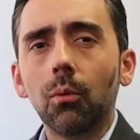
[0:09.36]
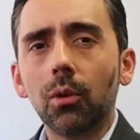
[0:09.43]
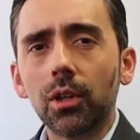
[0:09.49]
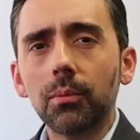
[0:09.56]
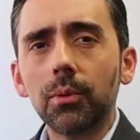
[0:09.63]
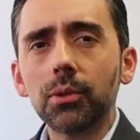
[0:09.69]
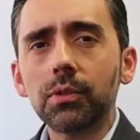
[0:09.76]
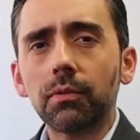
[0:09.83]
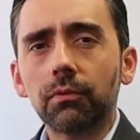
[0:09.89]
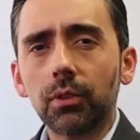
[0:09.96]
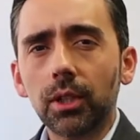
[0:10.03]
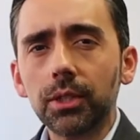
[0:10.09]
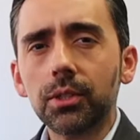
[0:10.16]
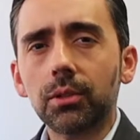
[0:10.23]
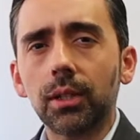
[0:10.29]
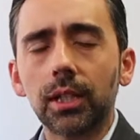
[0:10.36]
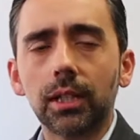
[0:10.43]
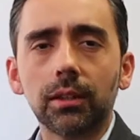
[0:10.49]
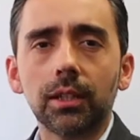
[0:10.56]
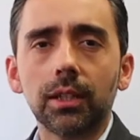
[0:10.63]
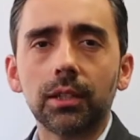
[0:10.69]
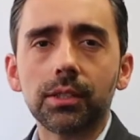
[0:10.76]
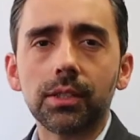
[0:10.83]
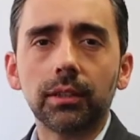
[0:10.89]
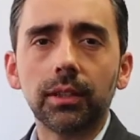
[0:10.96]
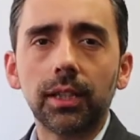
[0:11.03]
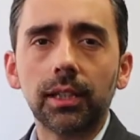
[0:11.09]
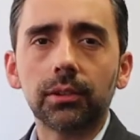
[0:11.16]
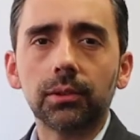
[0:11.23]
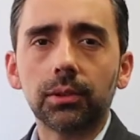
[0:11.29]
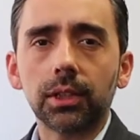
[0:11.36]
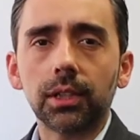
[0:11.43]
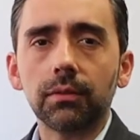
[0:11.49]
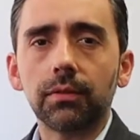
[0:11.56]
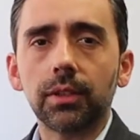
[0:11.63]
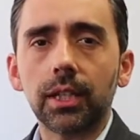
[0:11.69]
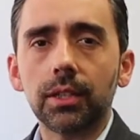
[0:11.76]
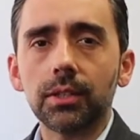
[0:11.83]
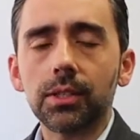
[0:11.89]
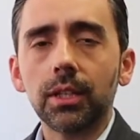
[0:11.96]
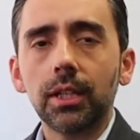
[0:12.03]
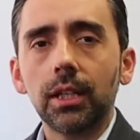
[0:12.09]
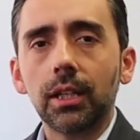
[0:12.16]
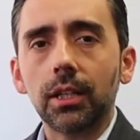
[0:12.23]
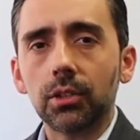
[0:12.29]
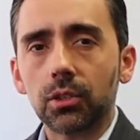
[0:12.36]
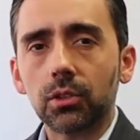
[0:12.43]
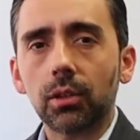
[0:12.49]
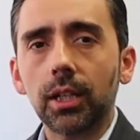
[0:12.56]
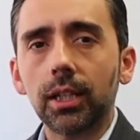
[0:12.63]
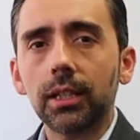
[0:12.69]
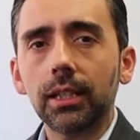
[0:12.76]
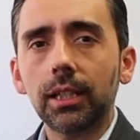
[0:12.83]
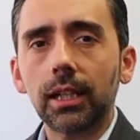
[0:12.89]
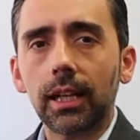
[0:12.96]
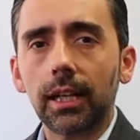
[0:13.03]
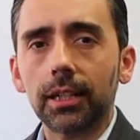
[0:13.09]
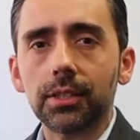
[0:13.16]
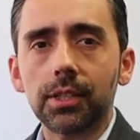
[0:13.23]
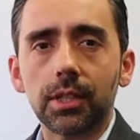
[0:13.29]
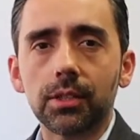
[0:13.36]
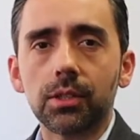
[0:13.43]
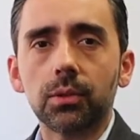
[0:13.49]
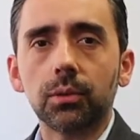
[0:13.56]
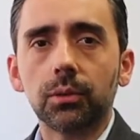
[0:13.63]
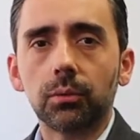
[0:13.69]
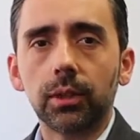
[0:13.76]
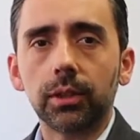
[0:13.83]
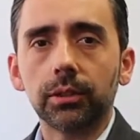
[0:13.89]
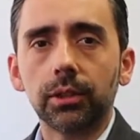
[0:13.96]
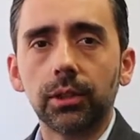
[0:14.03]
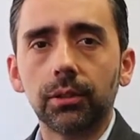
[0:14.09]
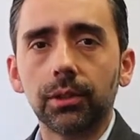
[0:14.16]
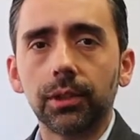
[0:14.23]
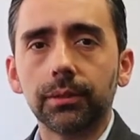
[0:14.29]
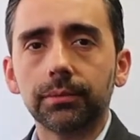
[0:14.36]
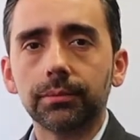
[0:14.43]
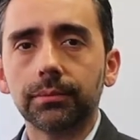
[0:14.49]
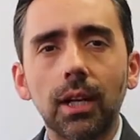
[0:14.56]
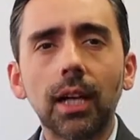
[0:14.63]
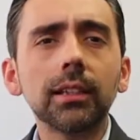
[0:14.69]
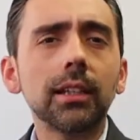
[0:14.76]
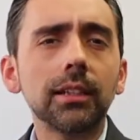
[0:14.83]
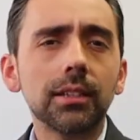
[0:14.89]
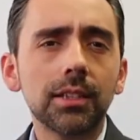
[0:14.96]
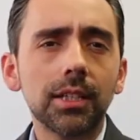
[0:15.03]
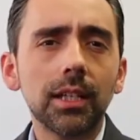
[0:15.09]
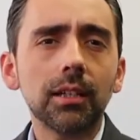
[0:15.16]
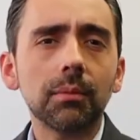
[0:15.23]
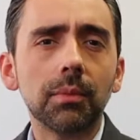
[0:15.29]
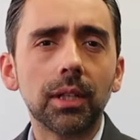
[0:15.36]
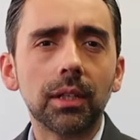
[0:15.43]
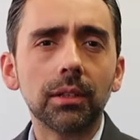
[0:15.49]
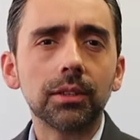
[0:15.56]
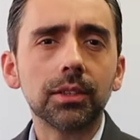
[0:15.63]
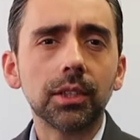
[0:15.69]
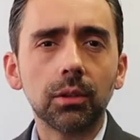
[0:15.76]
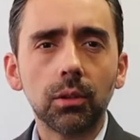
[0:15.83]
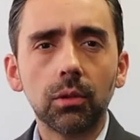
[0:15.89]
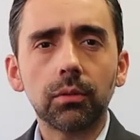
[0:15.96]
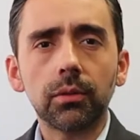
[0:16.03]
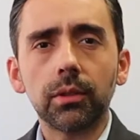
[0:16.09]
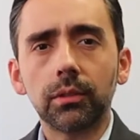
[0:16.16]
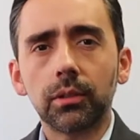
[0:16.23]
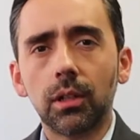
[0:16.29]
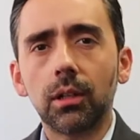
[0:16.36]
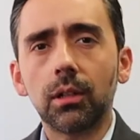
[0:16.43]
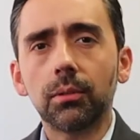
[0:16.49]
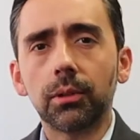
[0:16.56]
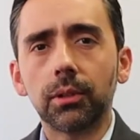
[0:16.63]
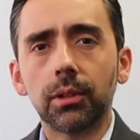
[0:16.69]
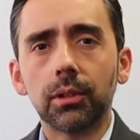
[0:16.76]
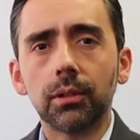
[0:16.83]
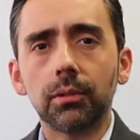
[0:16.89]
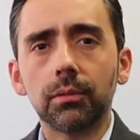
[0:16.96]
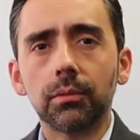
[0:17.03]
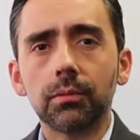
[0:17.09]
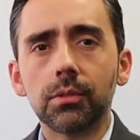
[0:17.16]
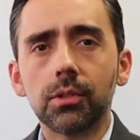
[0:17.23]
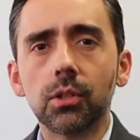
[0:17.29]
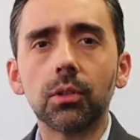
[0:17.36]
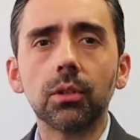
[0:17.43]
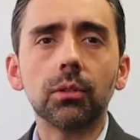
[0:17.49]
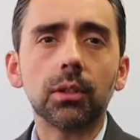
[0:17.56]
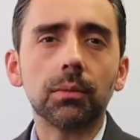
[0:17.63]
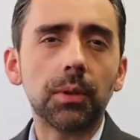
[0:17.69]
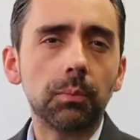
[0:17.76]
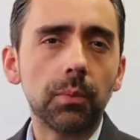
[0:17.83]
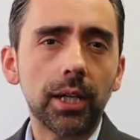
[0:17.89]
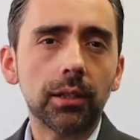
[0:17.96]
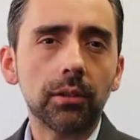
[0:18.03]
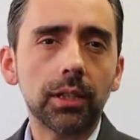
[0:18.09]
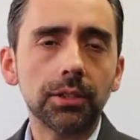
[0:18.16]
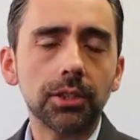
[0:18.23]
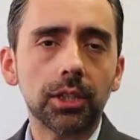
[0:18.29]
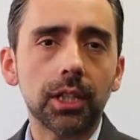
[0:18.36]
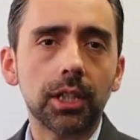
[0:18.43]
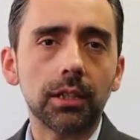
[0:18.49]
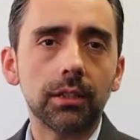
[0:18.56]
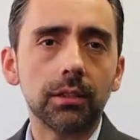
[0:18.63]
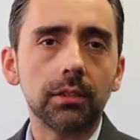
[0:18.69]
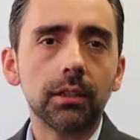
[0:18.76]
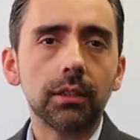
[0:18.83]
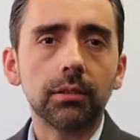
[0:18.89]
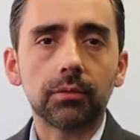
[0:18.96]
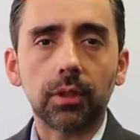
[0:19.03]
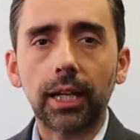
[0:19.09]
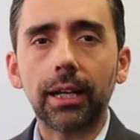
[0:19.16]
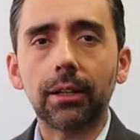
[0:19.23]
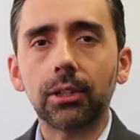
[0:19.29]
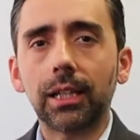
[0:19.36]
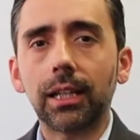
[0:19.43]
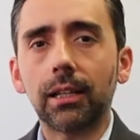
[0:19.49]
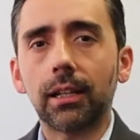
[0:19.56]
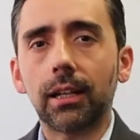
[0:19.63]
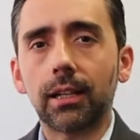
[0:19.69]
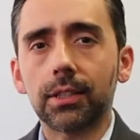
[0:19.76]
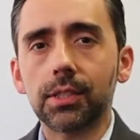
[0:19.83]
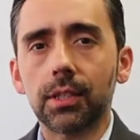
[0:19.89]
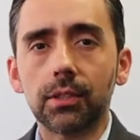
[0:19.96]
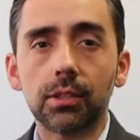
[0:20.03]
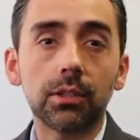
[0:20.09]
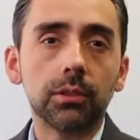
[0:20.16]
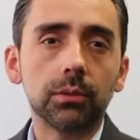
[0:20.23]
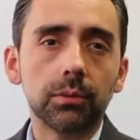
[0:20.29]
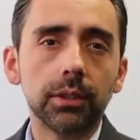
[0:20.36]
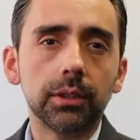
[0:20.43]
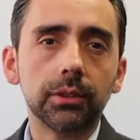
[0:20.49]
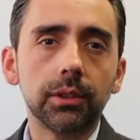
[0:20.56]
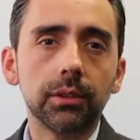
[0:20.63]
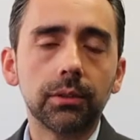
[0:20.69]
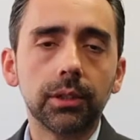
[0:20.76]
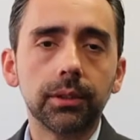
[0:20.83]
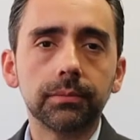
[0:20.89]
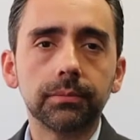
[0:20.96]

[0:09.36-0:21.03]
One of the most frustrating things a landlord can face is trying to get access to a rental unit. I'd like to take a minute to go over the law with you so that you can be better educated for how to gain access to your rental unit.